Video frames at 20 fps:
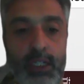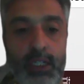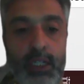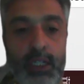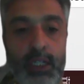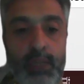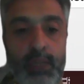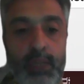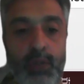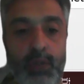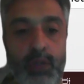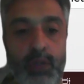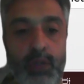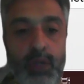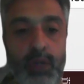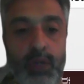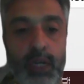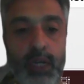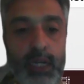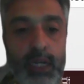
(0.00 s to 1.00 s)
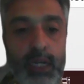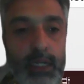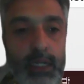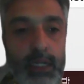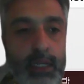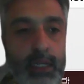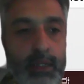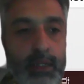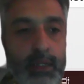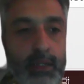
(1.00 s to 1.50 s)
KB11N
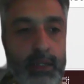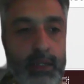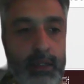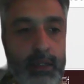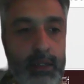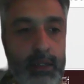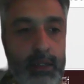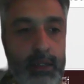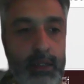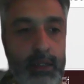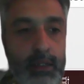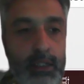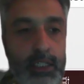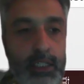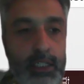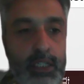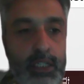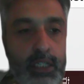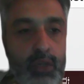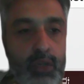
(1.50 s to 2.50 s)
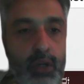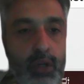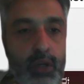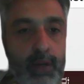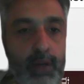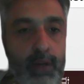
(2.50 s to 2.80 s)
is the T code.